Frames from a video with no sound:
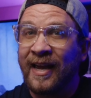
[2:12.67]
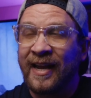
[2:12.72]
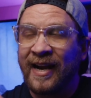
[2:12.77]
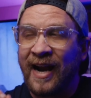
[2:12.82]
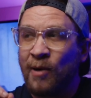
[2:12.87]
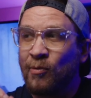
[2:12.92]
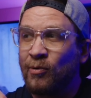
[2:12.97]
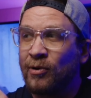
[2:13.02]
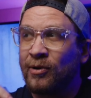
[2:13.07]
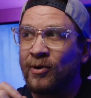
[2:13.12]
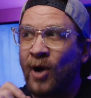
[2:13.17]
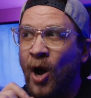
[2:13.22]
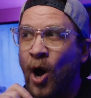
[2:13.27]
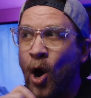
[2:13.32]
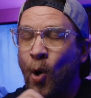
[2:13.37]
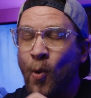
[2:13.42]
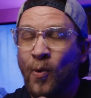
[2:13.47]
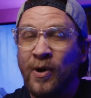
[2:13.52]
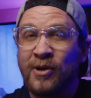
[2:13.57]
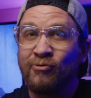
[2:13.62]
and I will
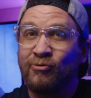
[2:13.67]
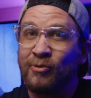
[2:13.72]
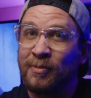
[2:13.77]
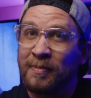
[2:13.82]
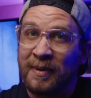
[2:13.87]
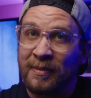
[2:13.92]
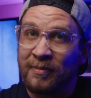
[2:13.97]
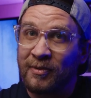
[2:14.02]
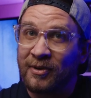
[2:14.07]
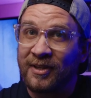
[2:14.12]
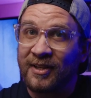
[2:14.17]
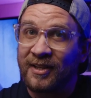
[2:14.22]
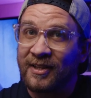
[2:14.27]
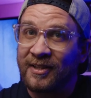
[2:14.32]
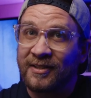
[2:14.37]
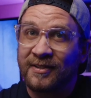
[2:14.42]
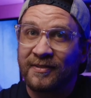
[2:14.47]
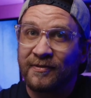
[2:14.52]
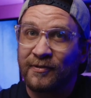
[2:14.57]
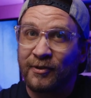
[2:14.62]
always remember
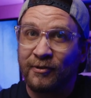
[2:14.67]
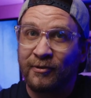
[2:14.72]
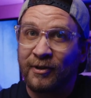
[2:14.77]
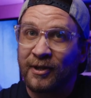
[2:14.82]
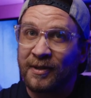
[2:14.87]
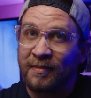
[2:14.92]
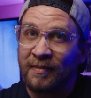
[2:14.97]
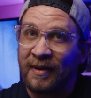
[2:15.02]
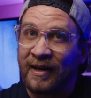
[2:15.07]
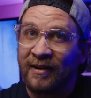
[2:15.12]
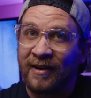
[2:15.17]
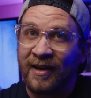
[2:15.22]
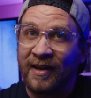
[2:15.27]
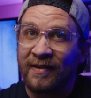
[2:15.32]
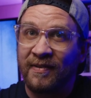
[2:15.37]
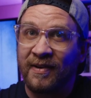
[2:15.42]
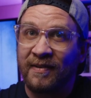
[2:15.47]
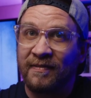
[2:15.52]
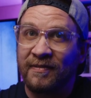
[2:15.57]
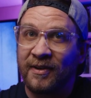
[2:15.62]
this for the rest of my
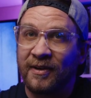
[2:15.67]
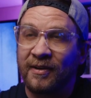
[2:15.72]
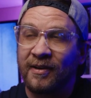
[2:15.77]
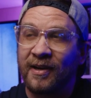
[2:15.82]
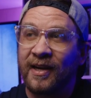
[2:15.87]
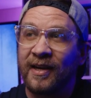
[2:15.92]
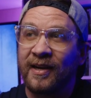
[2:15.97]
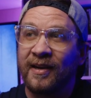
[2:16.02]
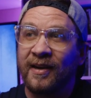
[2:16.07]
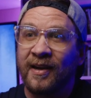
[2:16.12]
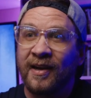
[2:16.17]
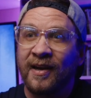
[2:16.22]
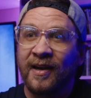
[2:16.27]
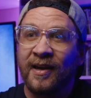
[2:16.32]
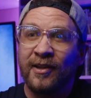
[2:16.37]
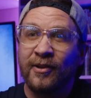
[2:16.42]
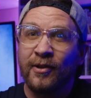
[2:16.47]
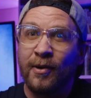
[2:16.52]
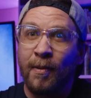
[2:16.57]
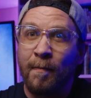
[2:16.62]
life, I feel like.
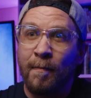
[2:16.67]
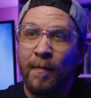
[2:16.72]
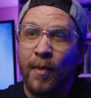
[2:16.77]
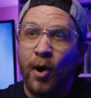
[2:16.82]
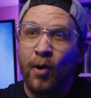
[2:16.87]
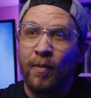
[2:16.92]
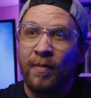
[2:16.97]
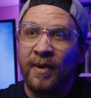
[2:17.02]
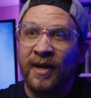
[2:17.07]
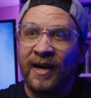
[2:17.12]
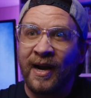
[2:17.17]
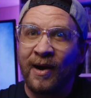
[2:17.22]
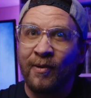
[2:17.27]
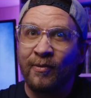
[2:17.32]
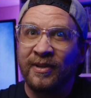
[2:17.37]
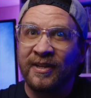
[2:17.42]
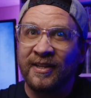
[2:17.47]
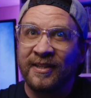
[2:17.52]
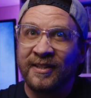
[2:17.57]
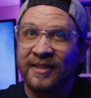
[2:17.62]
The moment I
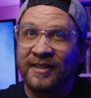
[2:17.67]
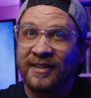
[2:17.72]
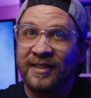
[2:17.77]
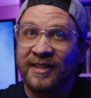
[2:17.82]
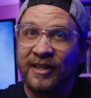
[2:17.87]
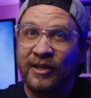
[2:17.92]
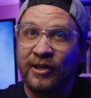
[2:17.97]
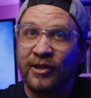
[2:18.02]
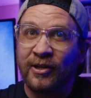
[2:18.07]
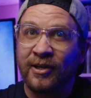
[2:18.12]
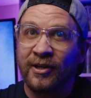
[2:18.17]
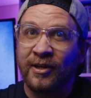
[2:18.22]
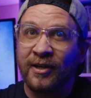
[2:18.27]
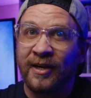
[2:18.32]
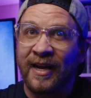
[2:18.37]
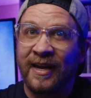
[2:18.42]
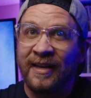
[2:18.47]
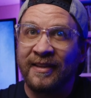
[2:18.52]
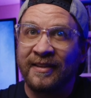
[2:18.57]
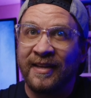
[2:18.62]
was in the theater
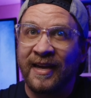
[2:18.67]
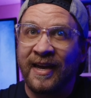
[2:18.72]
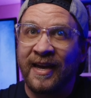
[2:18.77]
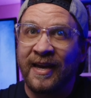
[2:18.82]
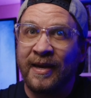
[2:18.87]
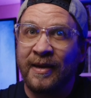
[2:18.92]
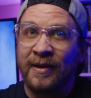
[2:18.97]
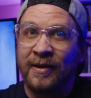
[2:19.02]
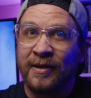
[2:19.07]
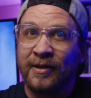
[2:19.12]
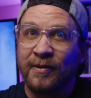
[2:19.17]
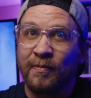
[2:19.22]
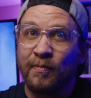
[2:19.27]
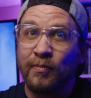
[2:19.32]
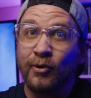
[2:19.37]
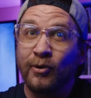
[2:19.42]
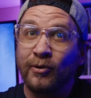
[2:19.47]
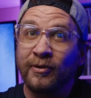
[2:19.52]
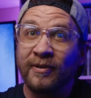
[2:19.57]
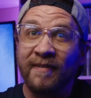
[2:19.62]
and they
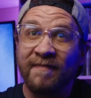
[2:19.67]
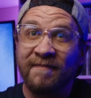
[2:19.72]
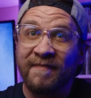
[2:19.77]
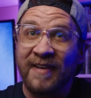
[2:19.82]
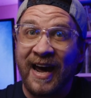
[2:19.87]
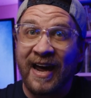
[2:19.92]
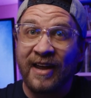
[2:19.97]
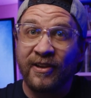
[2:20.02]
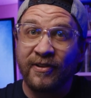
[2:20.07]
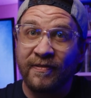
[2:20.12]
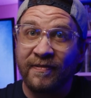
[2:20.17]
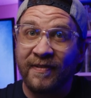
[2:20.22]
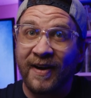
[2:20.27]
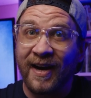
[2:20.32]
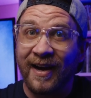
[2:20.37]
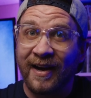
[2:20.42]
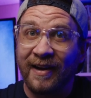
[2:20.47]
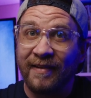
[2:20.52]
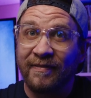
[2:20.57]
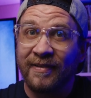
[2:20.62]
pulled a Fast
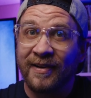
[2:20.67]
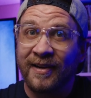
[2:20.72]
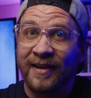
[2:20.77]
5